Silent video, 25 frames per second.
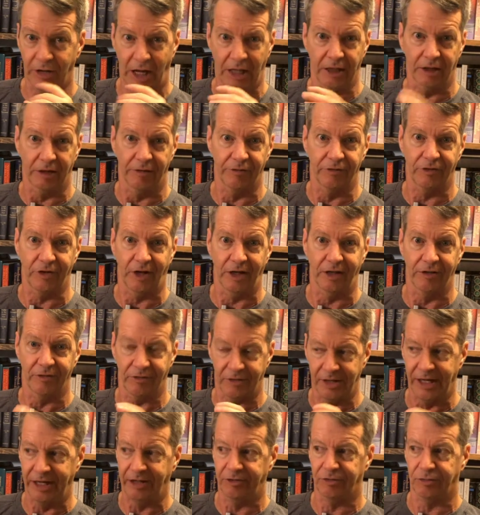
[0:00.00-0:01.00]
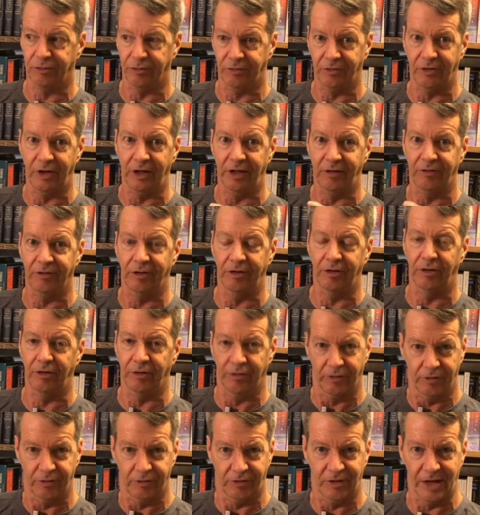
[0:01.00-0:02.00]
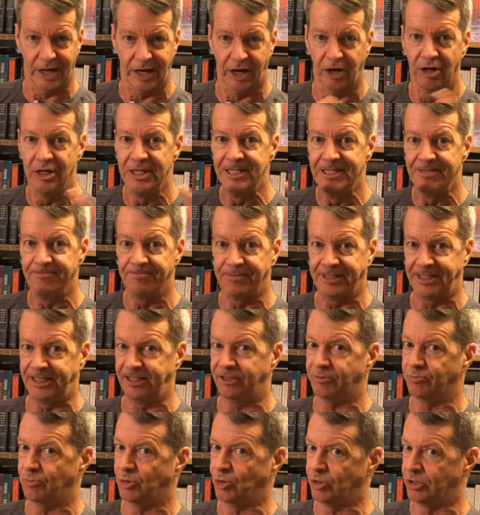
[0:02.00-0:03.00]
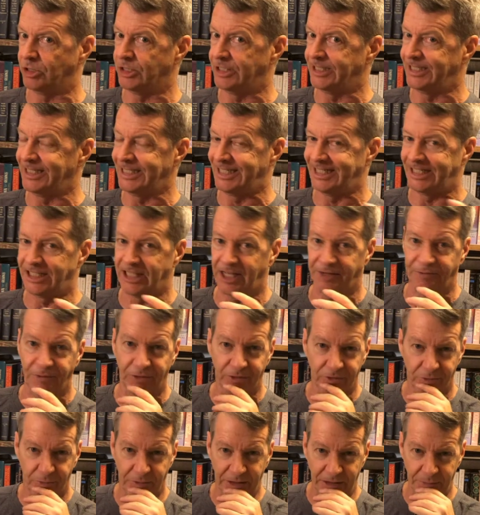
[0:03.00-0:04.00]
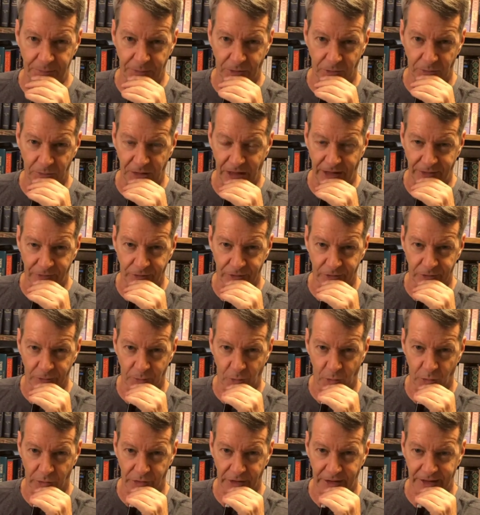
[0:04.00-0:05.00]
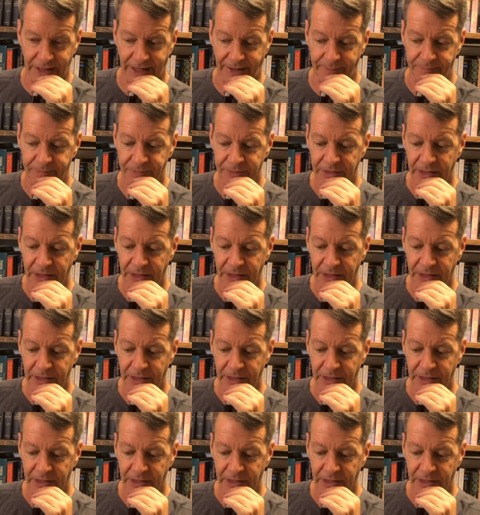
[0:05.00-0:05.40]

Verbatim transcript: I love science, natural science and all that's there, but it's more than that. Life is deeper, life is more than that.